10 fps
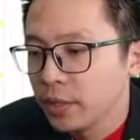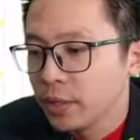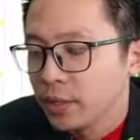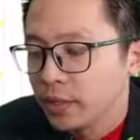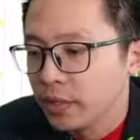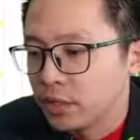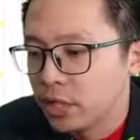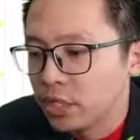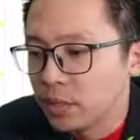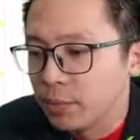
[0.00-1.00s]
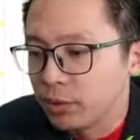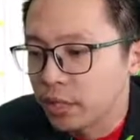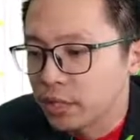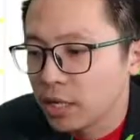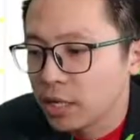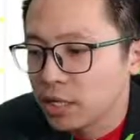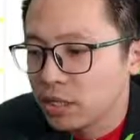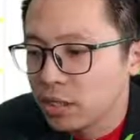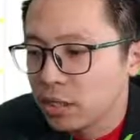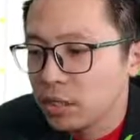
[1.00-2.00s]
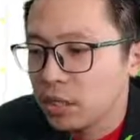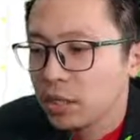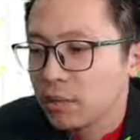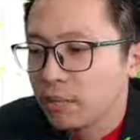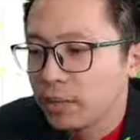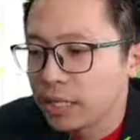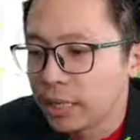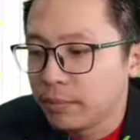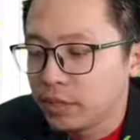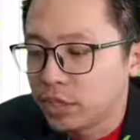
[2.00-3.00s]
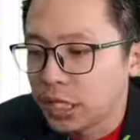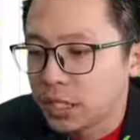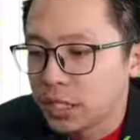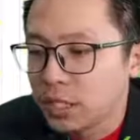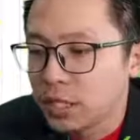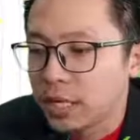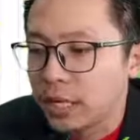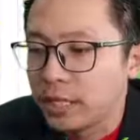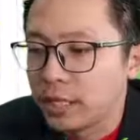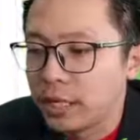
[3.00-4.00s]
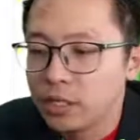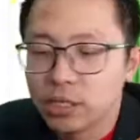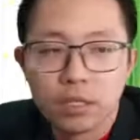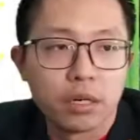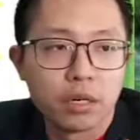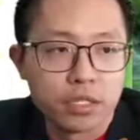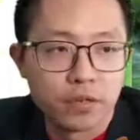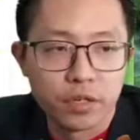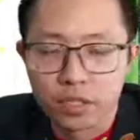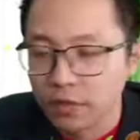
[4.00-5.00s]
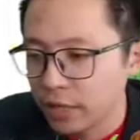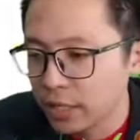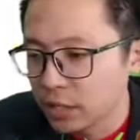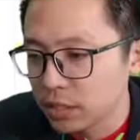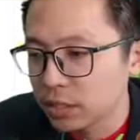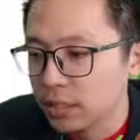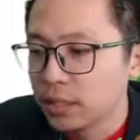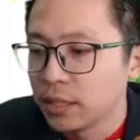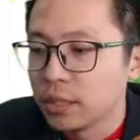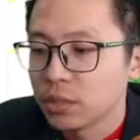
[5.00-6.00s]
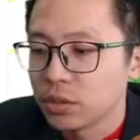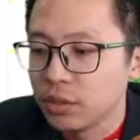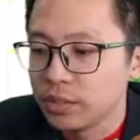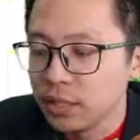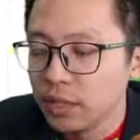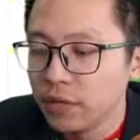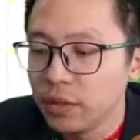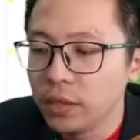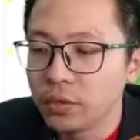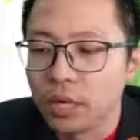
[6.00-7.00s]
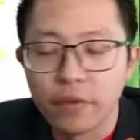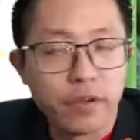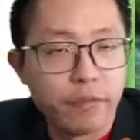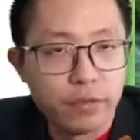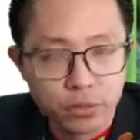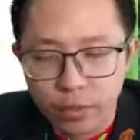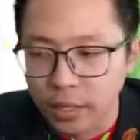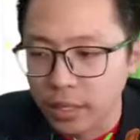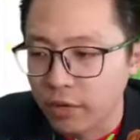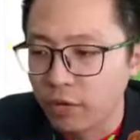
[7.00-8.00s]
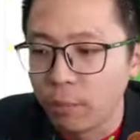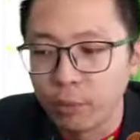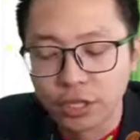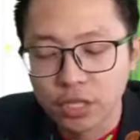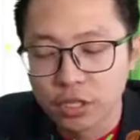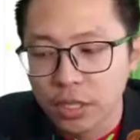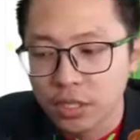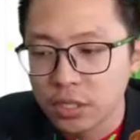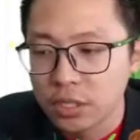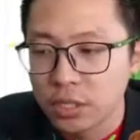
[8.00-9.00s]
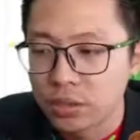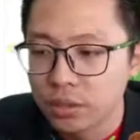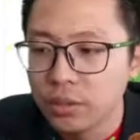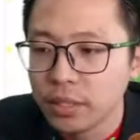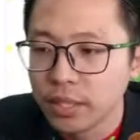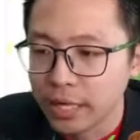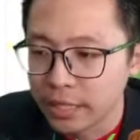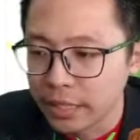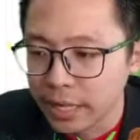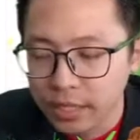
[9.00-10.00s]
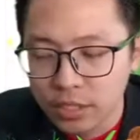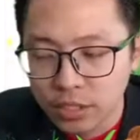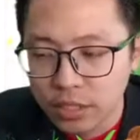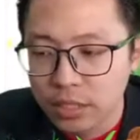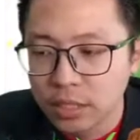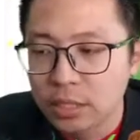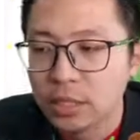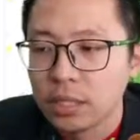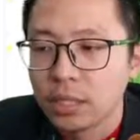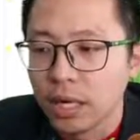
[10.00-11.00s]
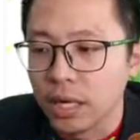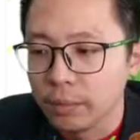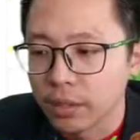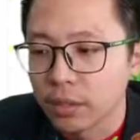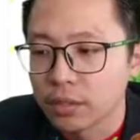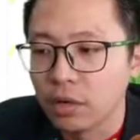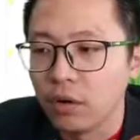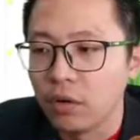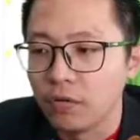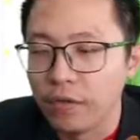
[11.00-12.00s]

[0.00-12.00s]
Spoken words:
the change in potential energy become the change in kinetic energy, the conservation of energy. So it's EV equal to half mv square from potential energy change to kinetic energy because of